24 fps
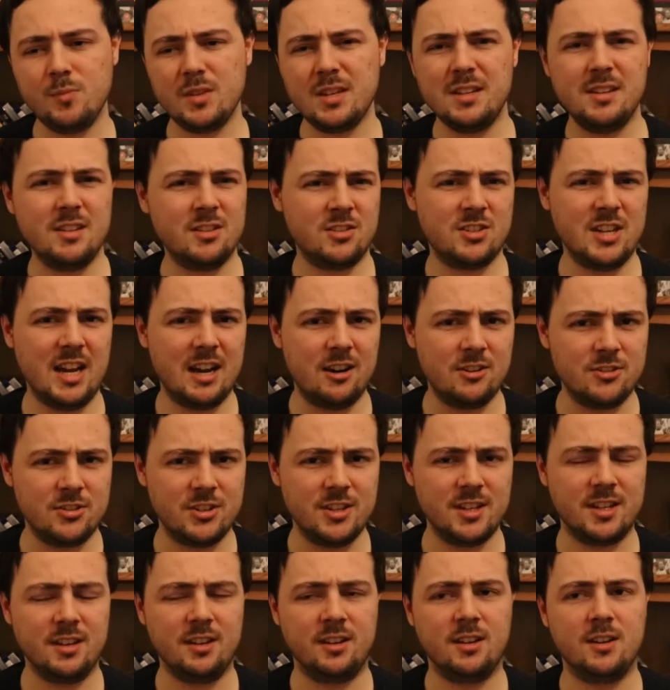
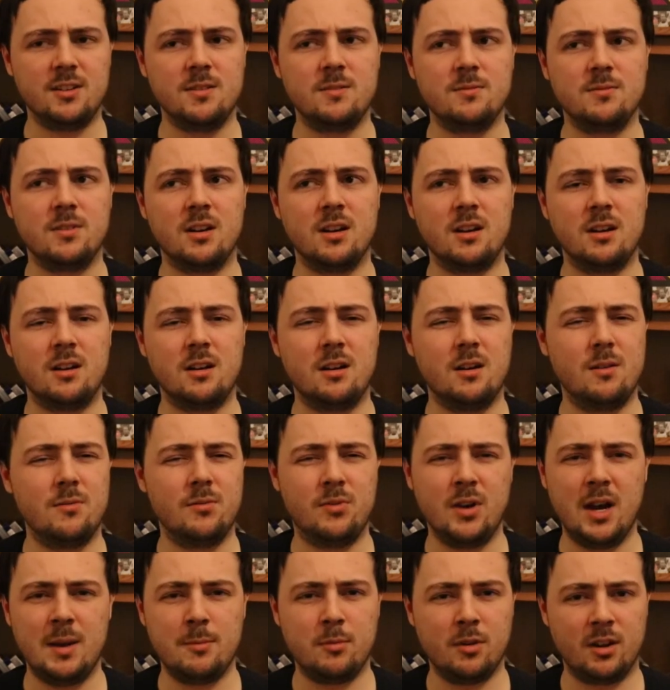nostalgic and kind of
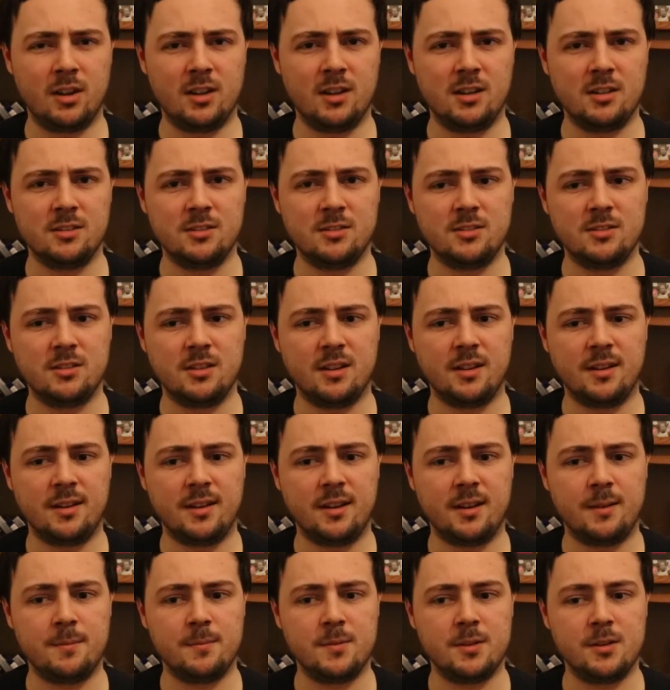vibrant colours.
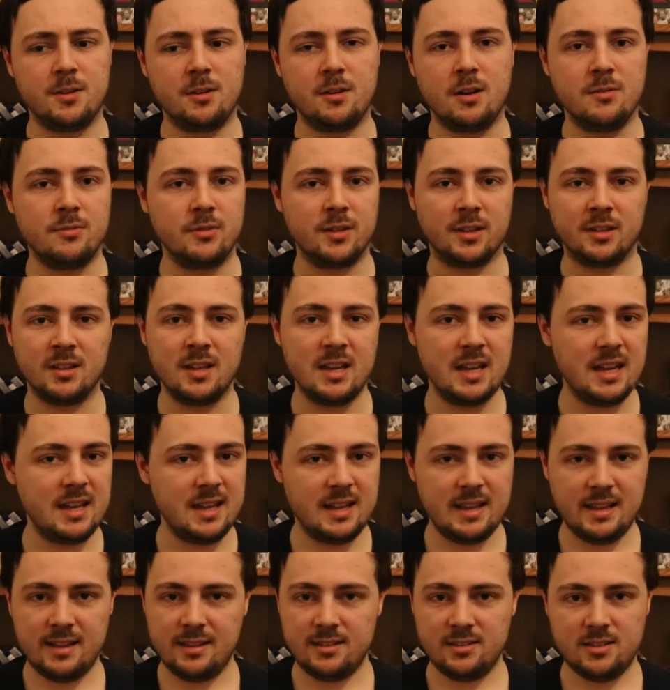You know, I think
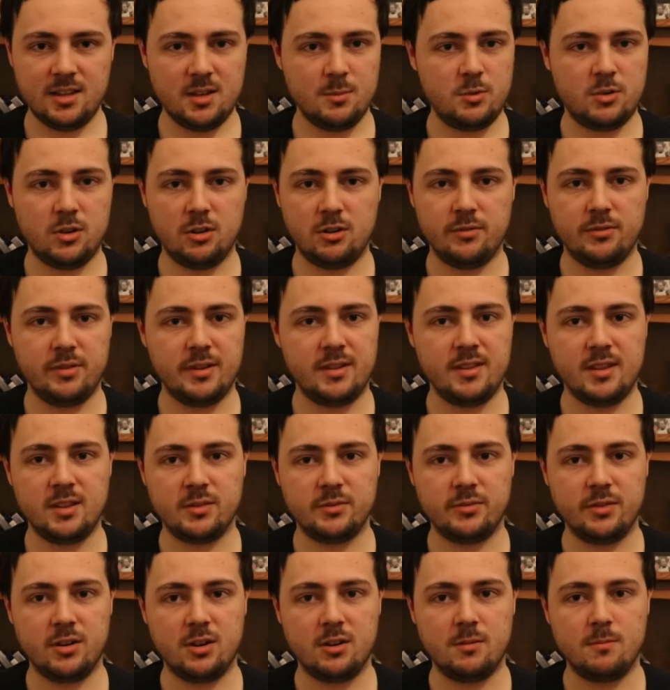cinematography in this
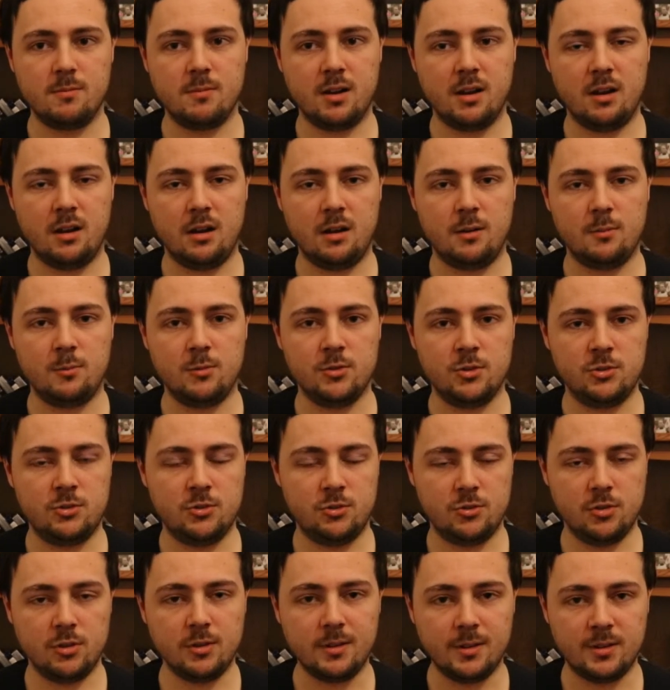film was
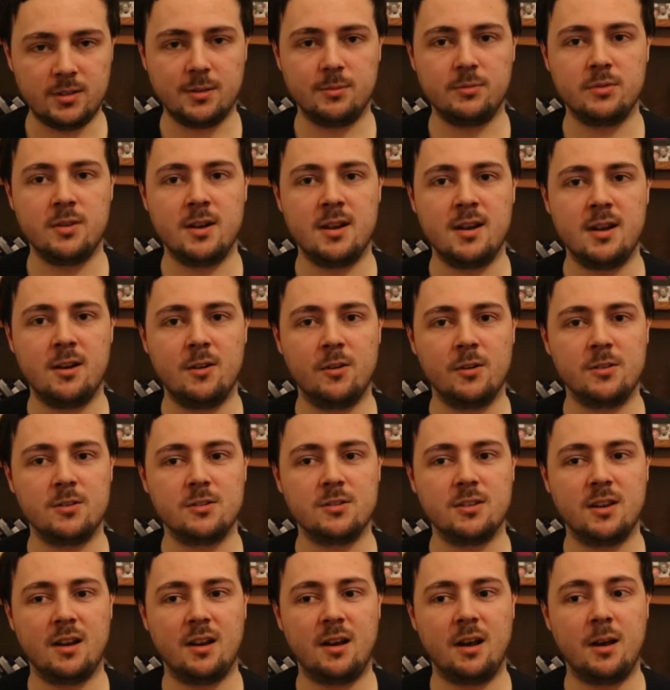truly something
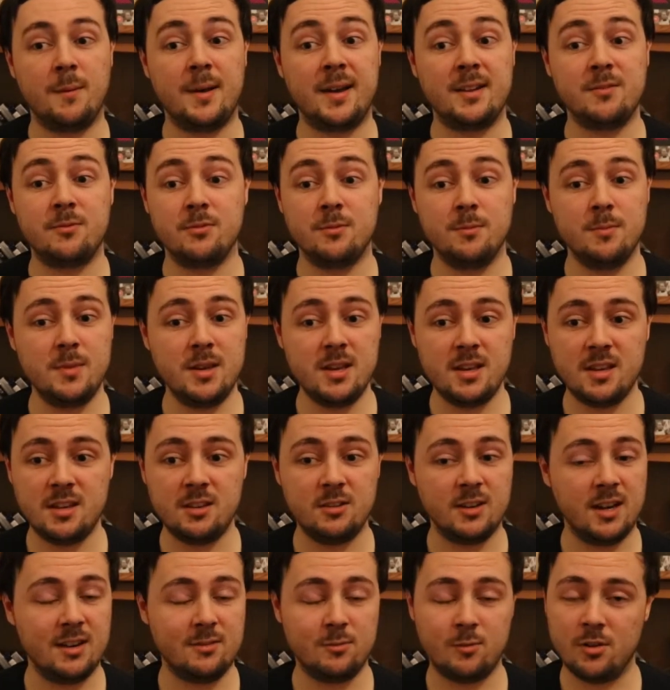else. And for me, you
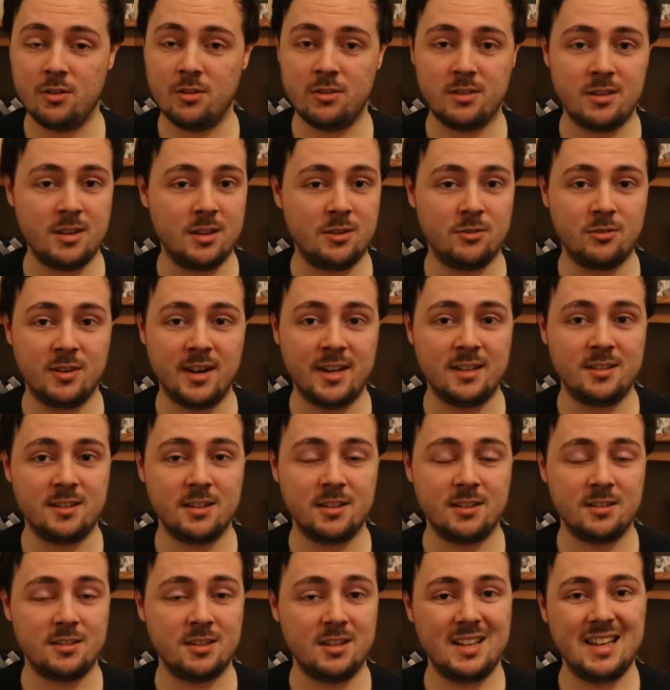have one of the
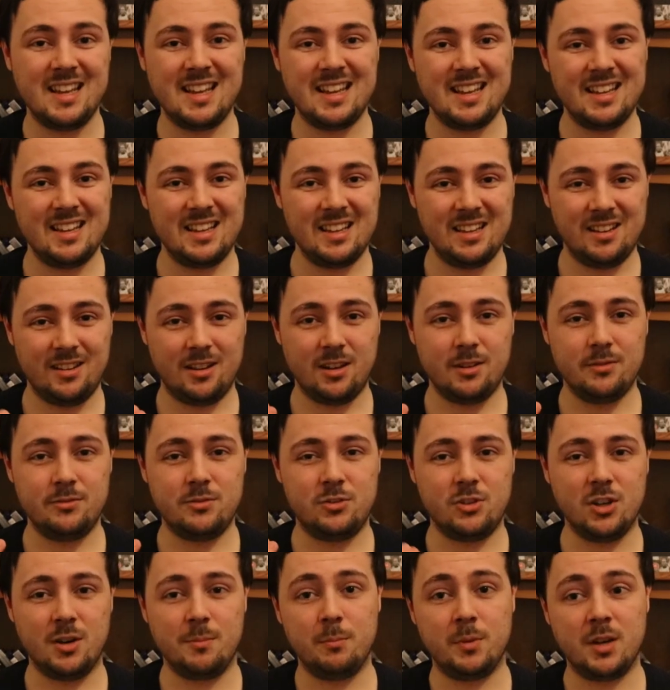greatest kind of
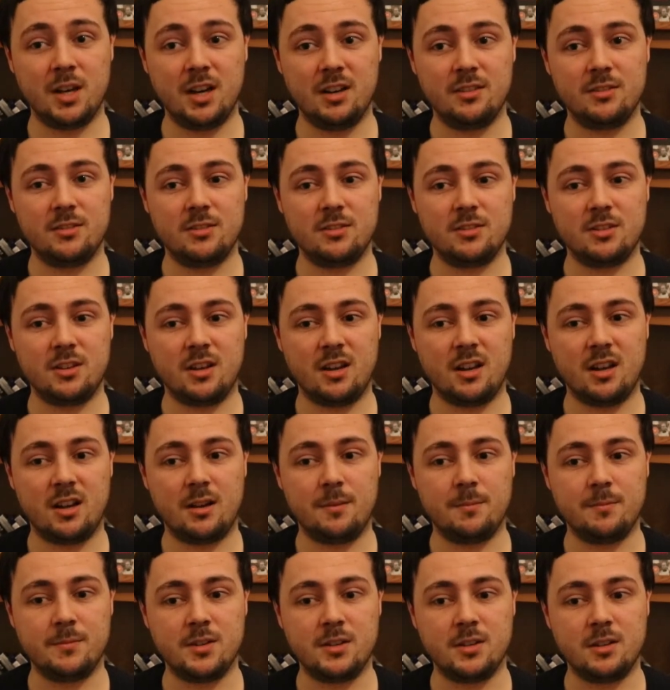jump cuts,
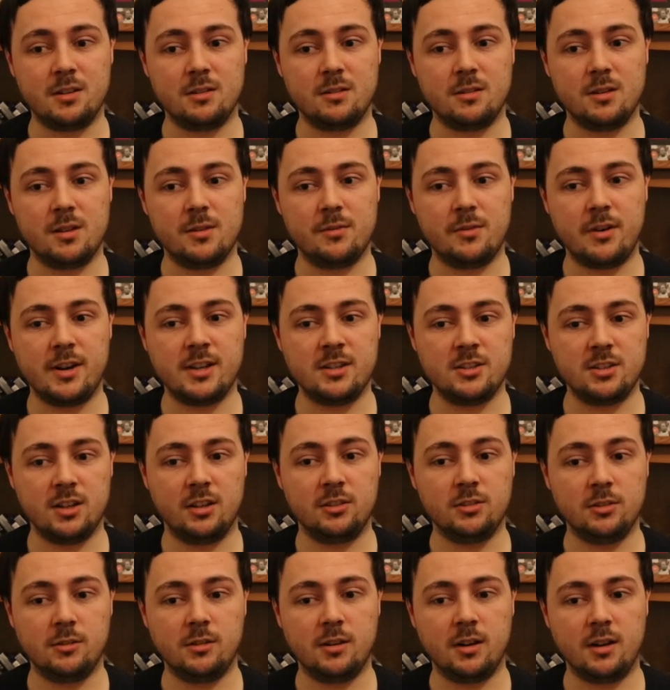you know, very
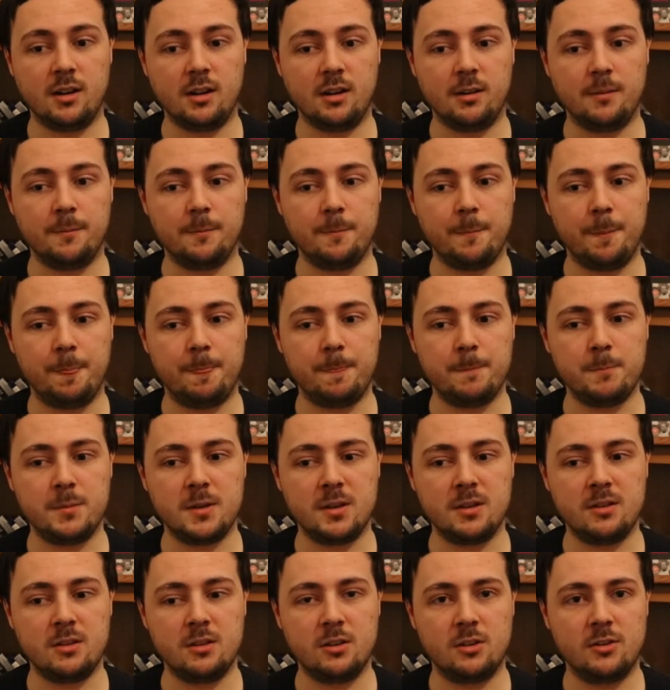subtle,
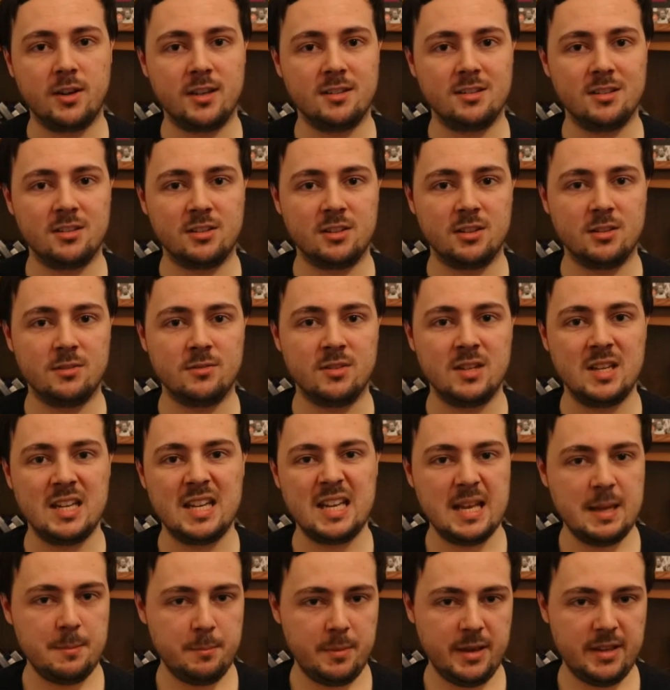you know, the greatest kind of
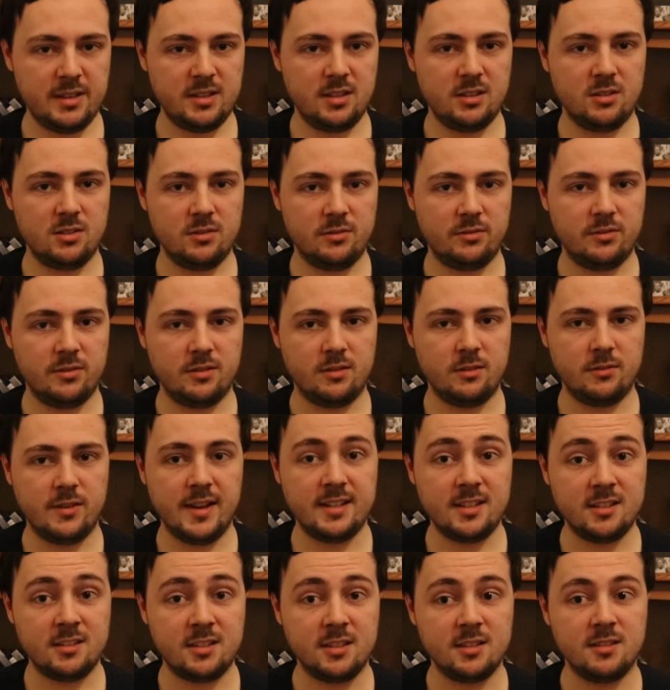pieces of
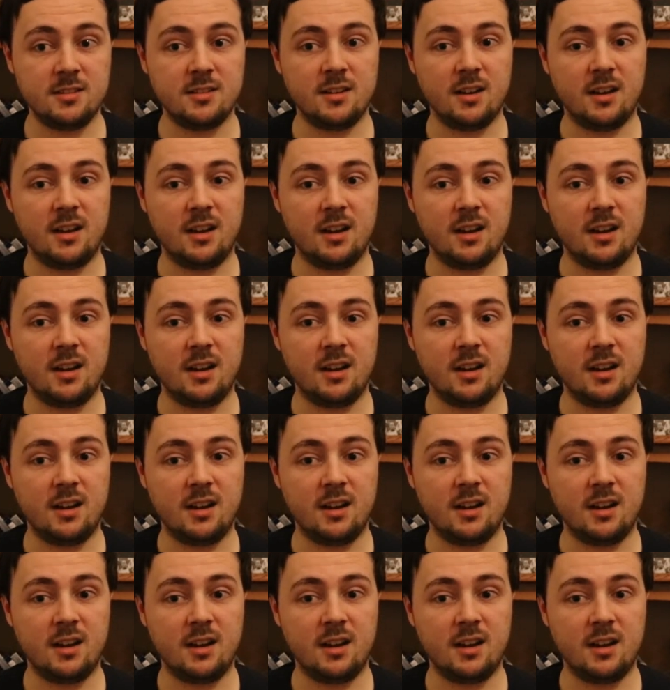editing